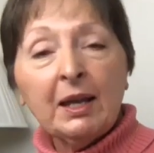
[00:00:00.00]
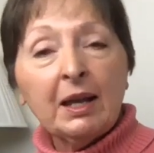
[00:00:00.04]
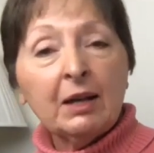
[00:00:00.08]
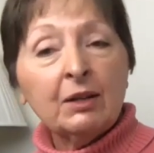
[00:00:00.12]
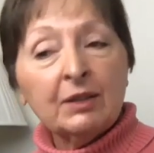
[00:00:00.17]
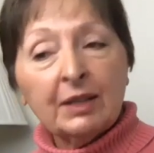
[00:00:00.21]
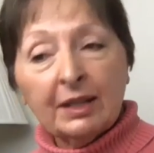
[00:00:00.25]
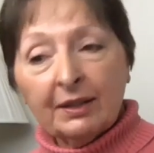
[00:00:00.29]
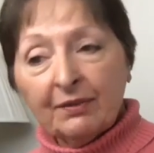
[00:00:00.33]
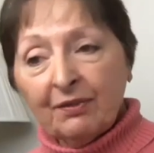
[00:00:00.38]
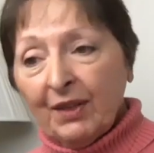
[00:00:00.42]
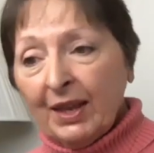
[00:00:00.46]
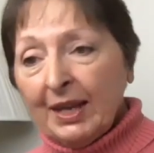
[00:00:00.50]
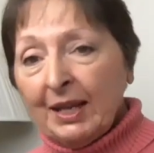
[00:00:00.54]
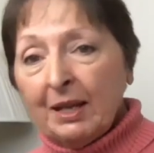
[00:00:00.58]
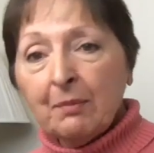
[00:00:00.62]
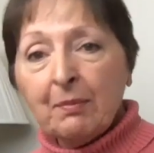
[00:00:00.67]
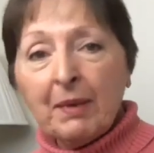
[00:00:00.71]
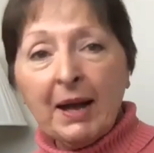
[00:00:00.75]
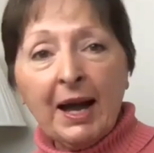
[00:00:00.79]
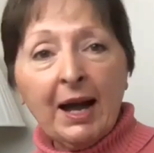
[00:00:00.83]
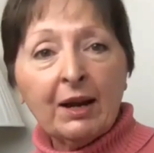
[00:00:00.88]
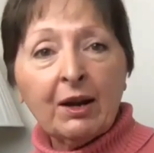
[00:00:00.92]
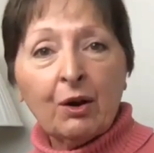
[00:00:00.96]

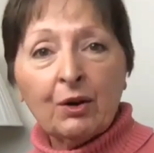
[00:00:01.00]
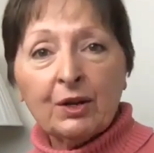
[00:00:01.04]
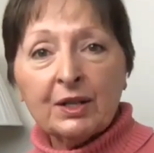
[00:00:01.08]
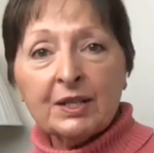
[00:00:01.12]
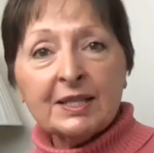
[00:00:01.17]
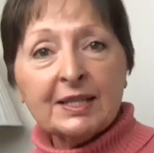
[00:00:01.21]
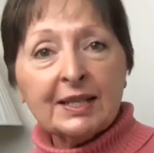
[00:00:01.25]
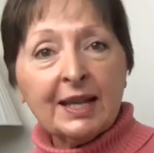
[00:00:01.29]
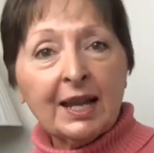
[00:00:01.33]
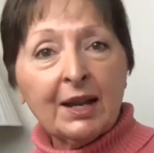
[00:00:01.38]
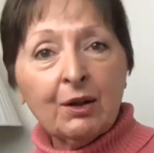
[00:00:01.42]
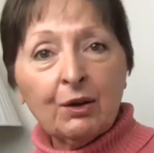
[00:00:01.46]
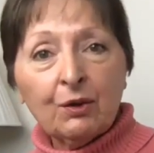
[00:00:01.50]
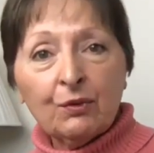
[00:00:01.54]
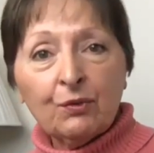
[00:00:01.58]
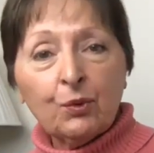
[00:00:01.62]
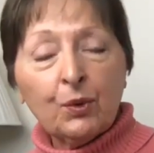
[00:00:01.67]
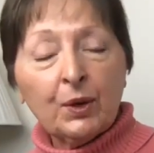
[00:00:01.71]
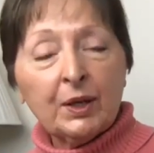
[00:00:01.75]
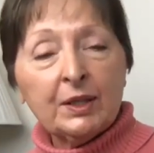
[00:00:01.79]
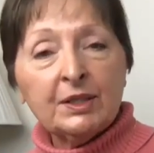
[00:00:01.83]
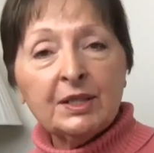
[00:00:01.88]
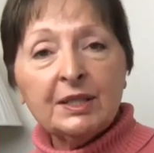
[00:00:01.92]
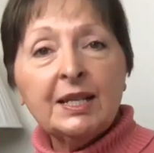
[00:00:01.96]
about on a scale of
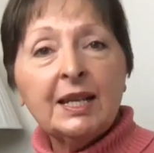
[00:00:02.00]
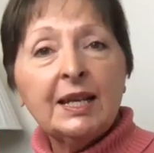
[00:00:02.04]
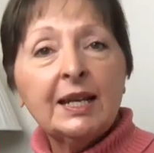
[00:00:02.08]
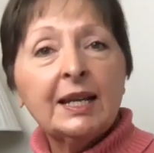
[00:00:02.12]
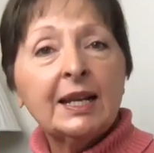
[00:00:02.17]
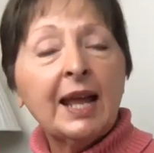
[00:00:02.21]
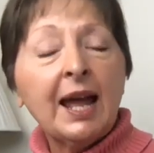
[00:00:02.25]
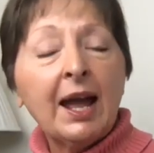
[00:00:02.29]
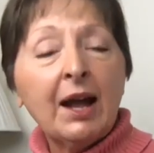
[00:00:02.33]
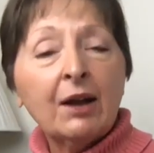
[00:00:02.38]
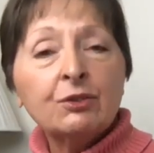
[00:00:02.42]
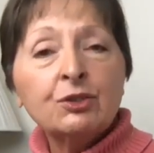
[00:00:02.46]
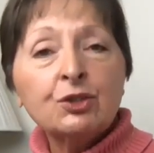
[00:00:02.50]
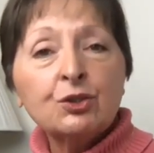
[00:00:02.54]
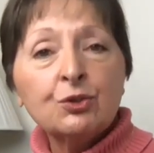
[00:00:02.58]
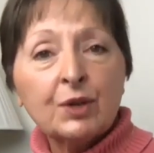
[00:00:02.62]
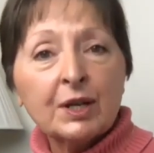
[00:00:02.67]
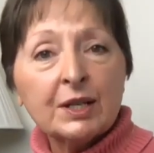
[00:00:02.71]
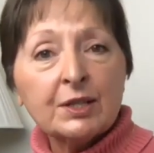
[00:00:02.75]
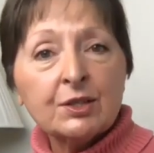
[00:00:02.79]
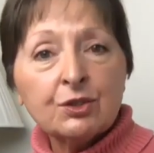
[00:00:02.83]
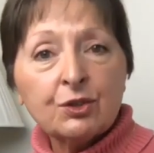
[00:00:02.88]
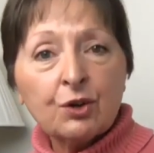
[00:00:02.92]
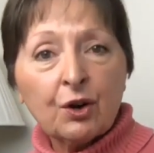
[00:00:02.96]
1 to 10, how
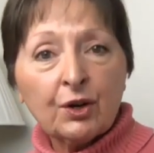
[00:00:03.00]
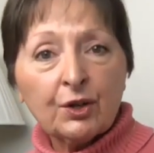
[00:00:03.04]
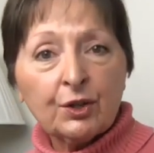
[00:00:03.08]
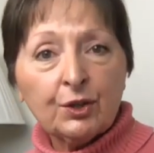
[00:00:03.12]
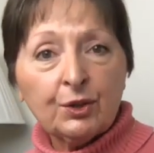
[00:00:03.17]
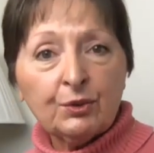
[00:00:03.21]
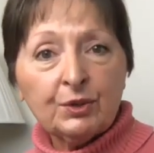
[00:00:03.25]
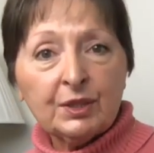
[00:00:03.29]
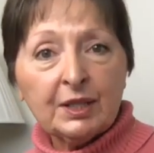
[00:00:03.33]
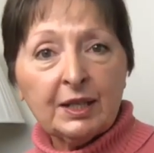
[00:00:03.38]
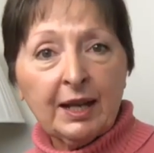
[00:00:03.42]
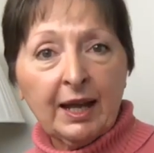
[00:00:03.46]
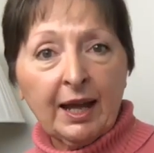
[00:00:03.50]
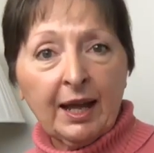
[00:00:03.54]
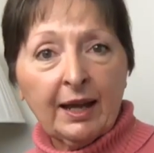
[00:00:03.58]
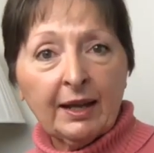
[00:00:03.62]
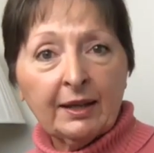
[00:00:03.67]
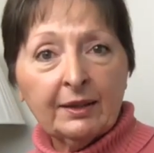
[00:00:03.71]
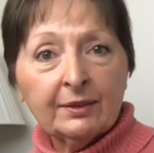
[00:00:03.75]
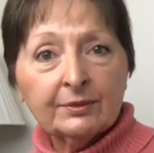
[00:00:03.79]
stressed are you today?